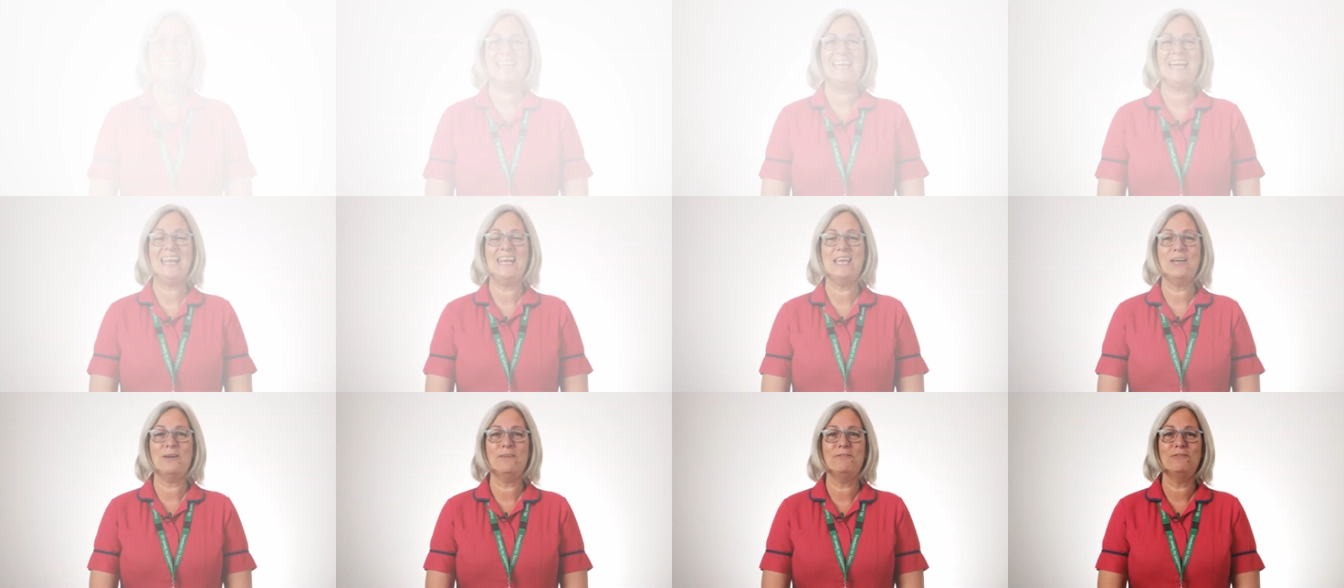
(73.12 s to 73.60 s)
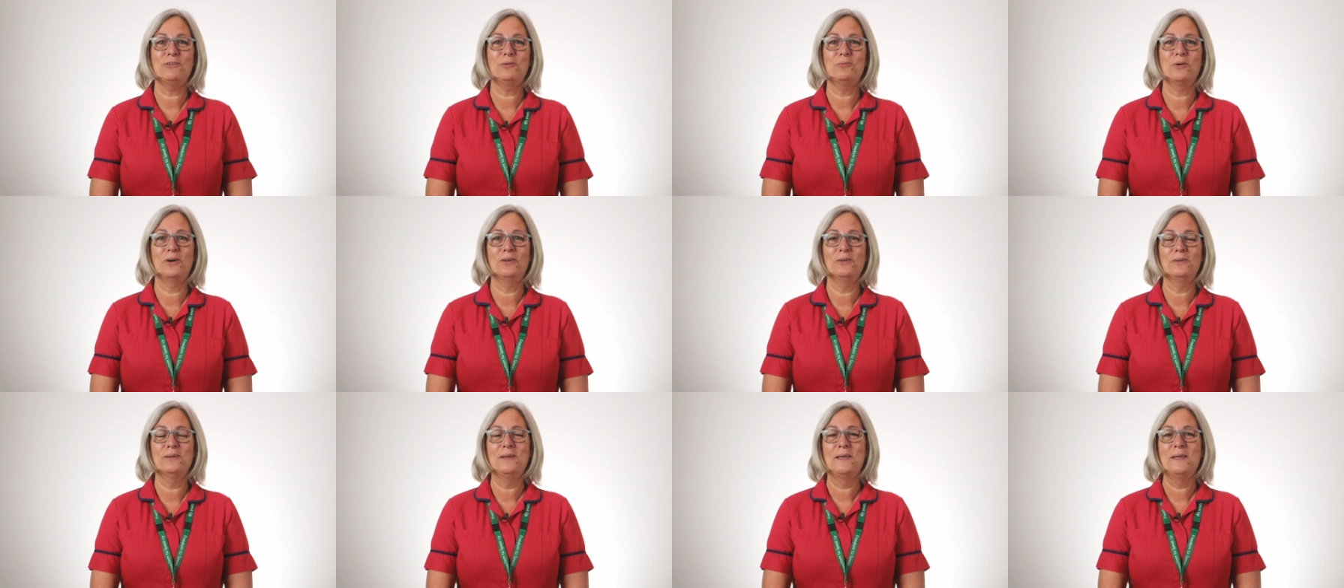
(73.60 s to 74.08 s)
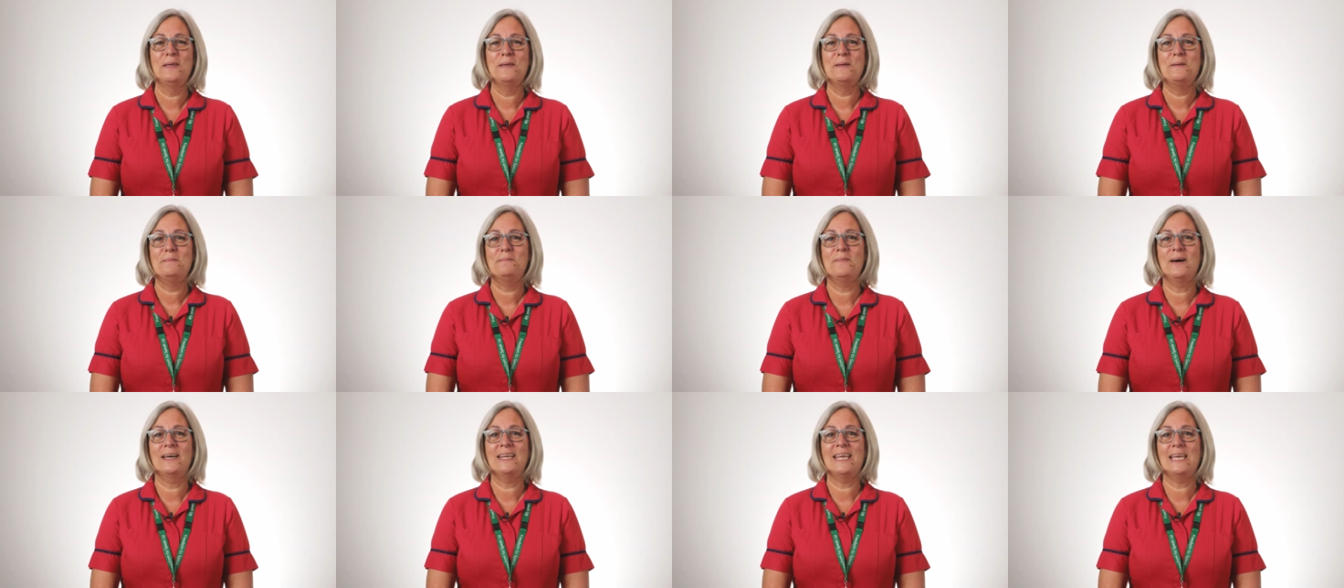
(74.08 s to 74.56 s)
Hello, everyone.
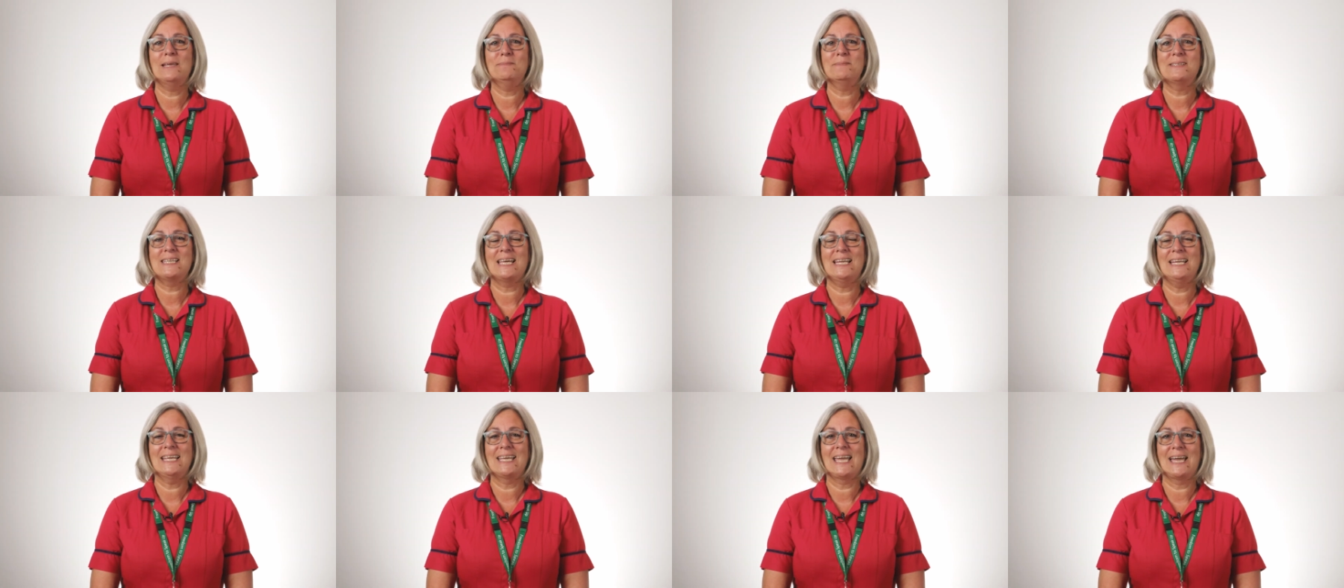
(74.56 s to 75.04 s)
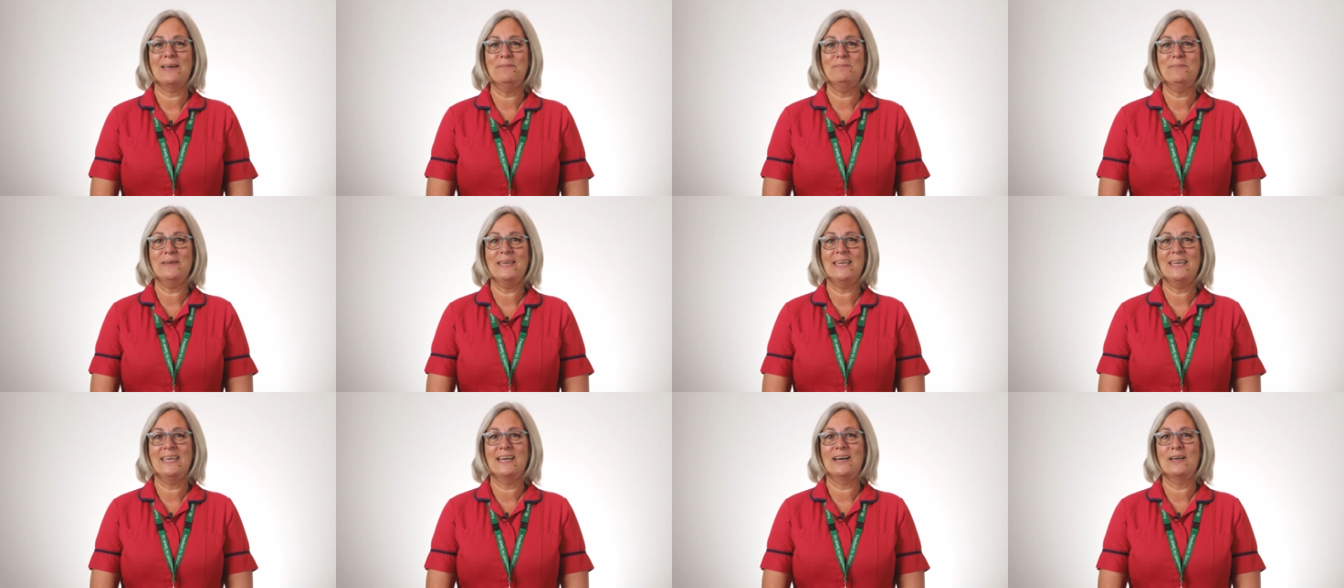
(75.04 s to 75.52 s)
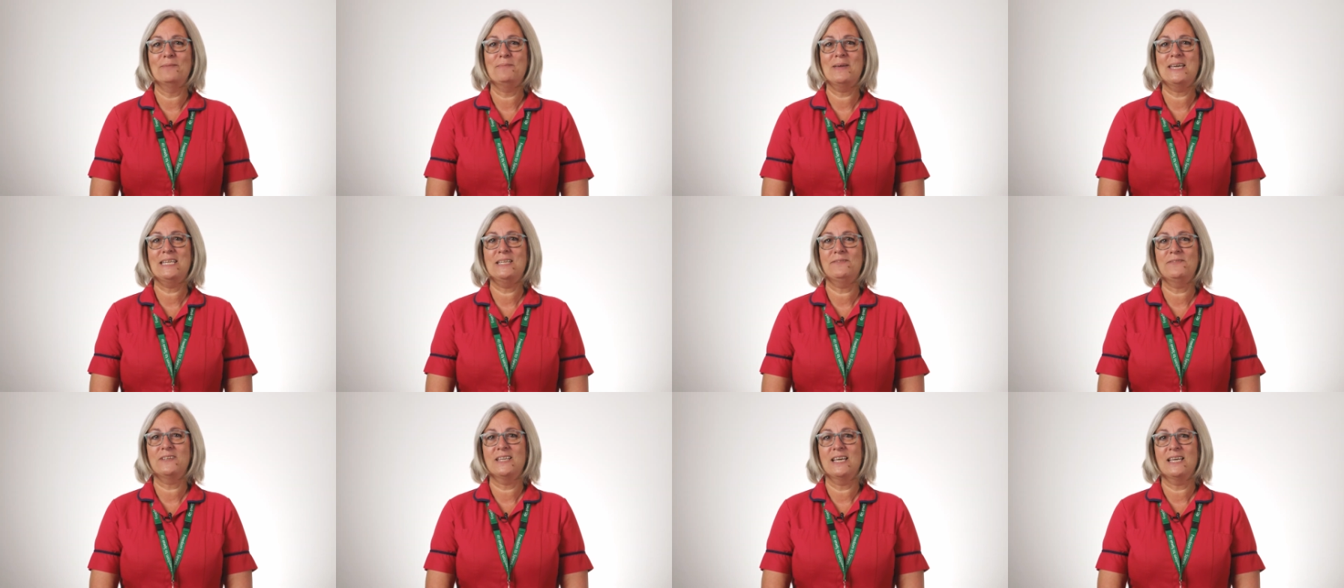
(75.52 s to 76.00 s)
My name's Ali Gambi.
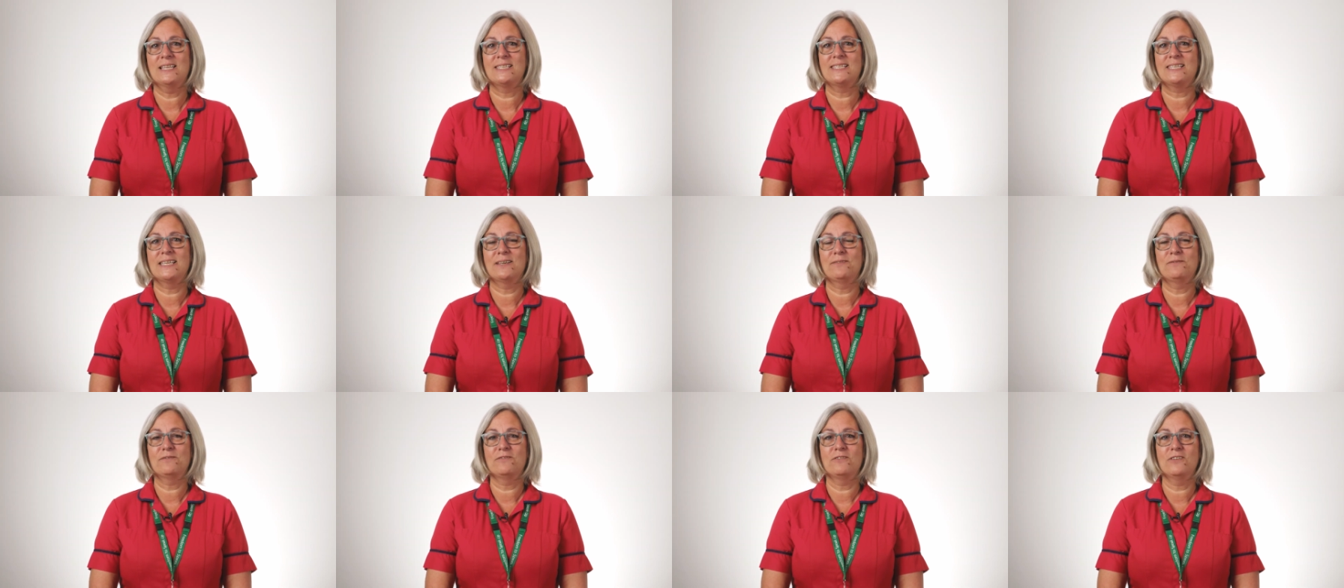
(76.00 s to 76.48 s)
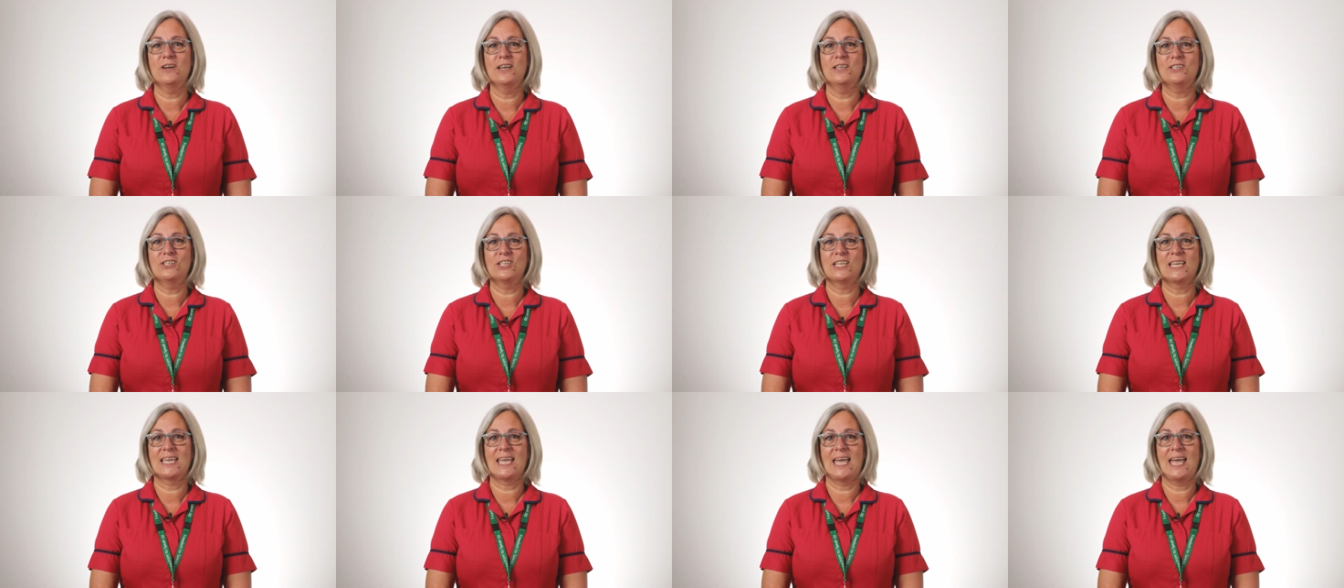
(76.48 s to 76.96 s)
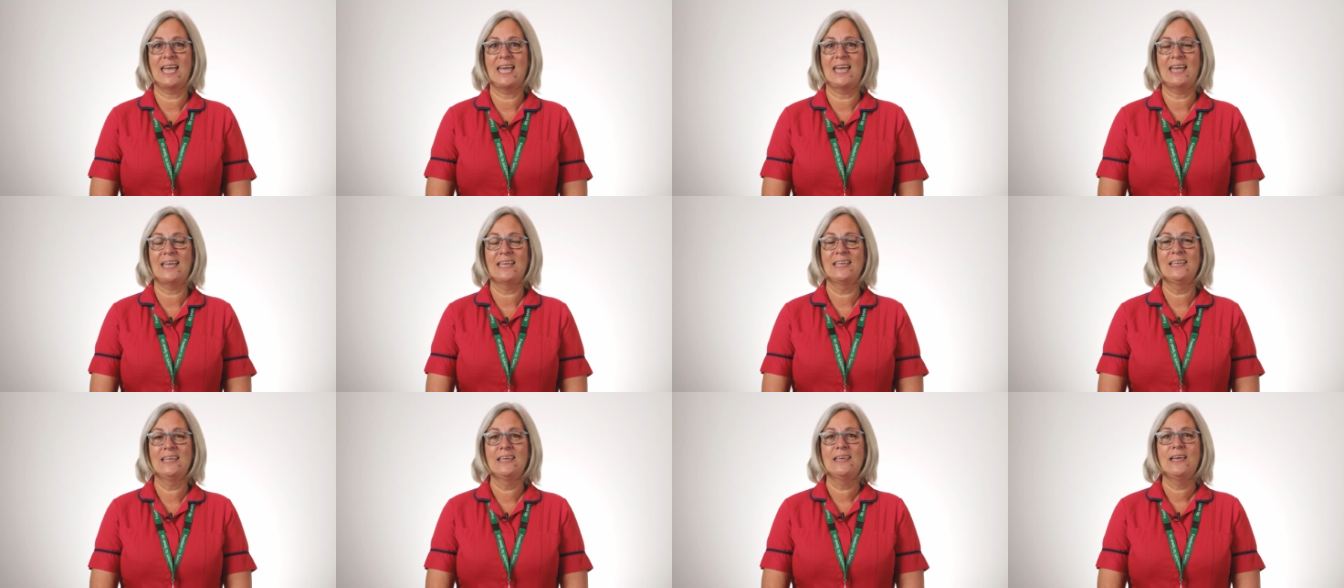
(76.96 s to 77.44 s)
I'm Head of Nursing for Urgent
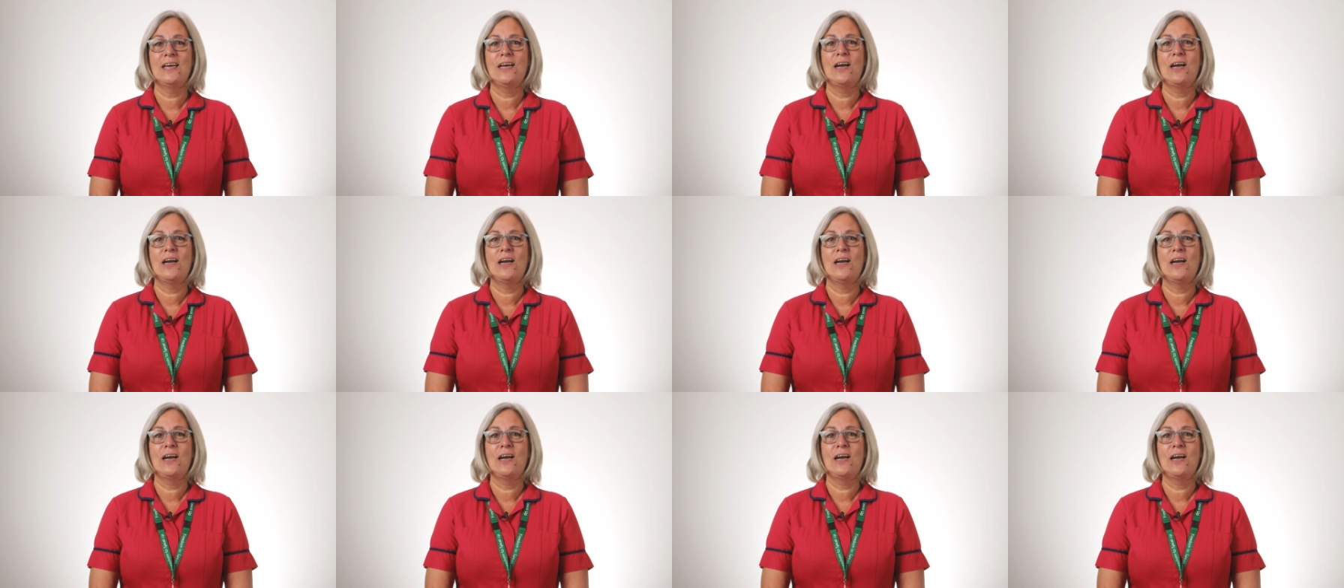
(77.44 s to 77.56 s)
Care.